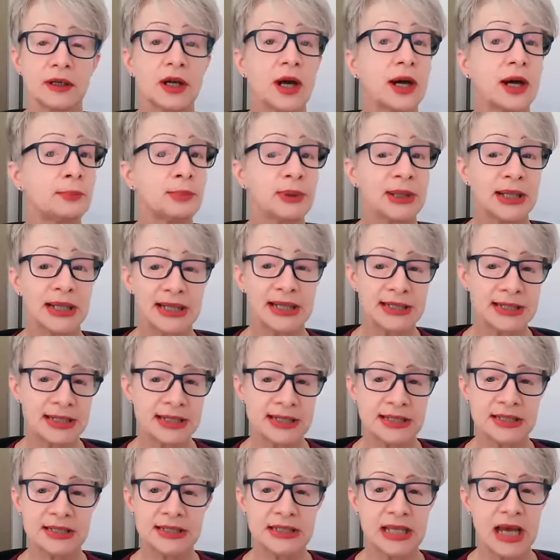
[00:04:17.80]
God
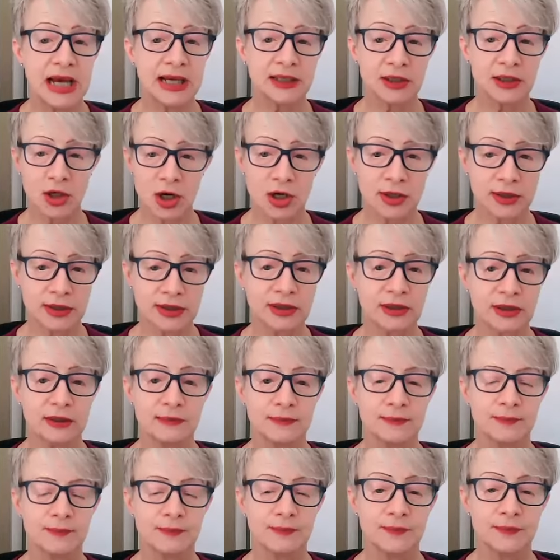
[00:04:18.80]
planted that
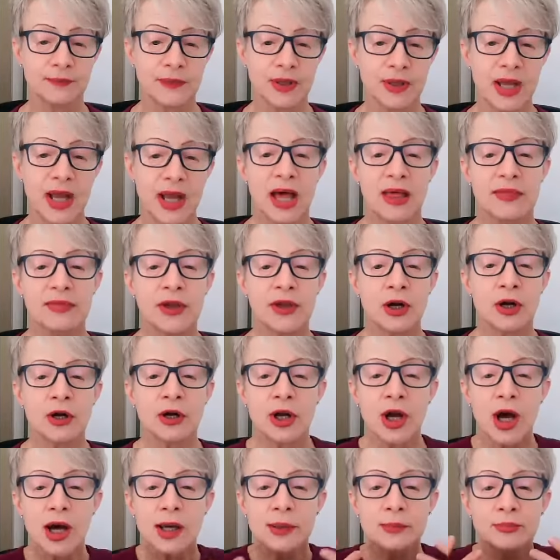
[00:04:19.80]
garden, and there
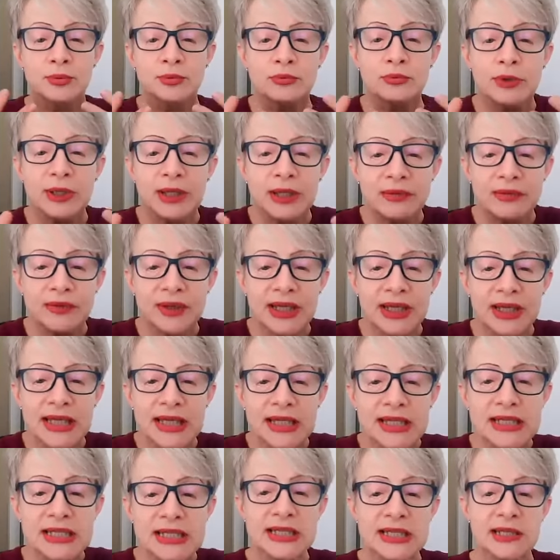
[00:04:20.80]
God breathed
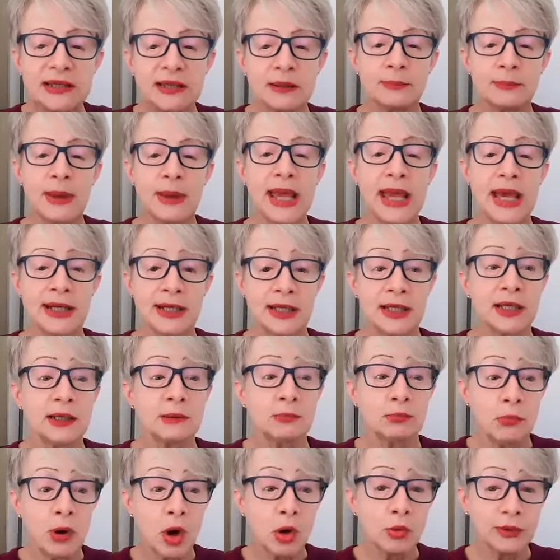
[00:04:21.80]
into the man
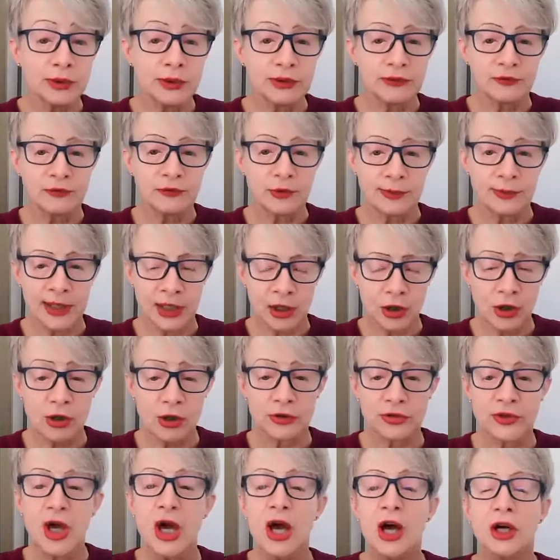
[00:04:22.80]
he'd molded from the
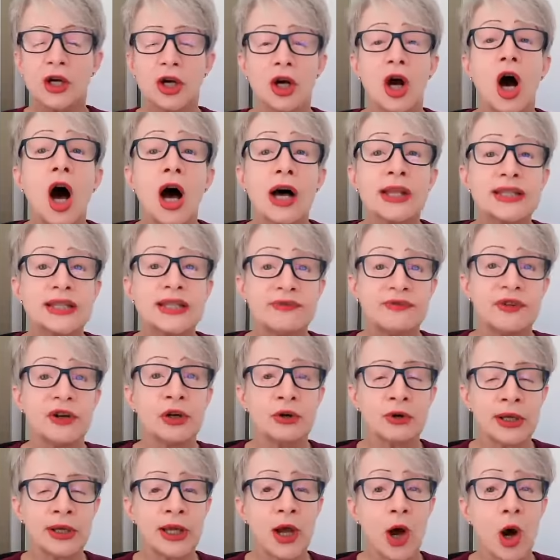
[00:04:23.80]
earth, God's
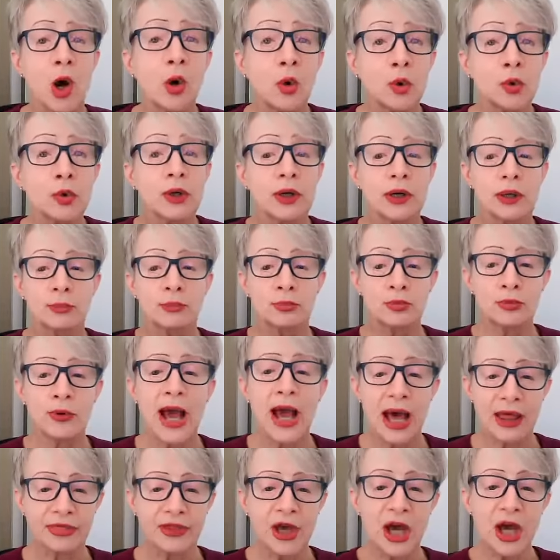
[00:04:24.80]
very own
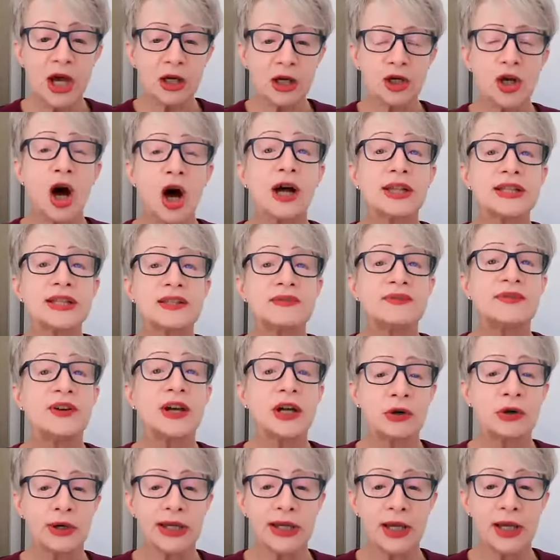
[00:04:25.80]
breath, God's
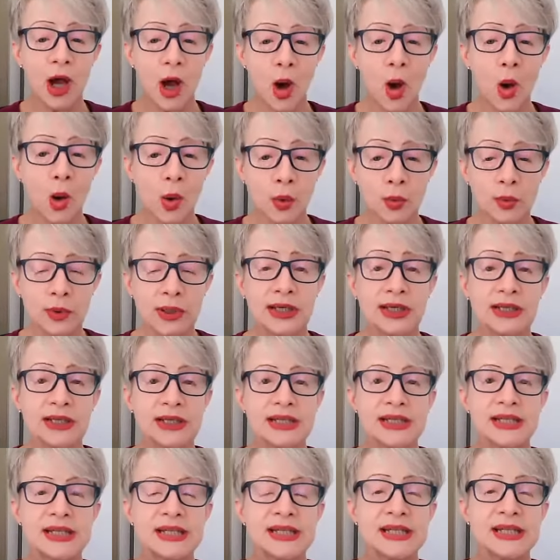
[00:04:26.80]
very own
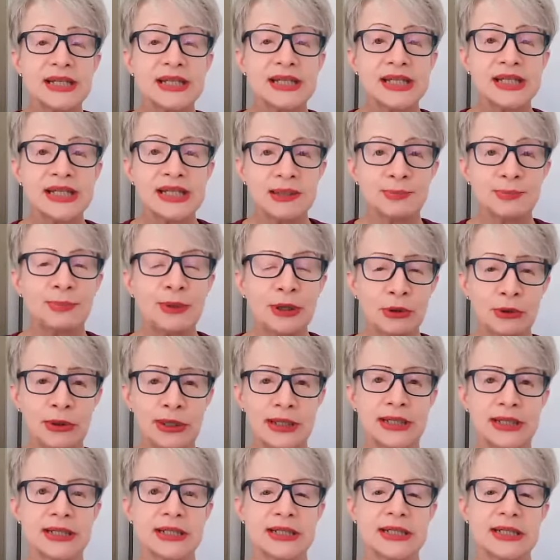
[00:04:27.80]

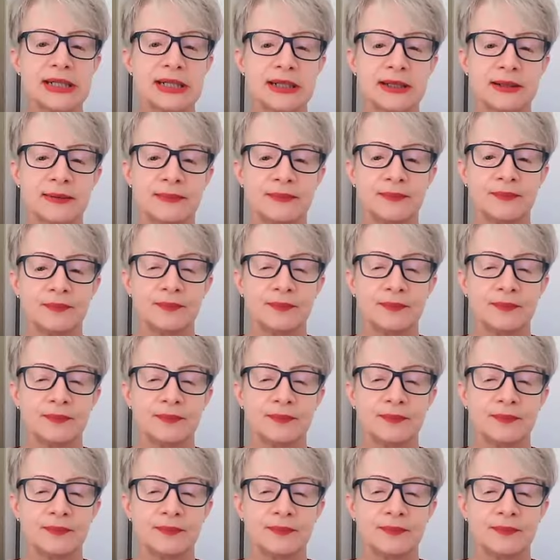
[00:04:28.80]
Spirit.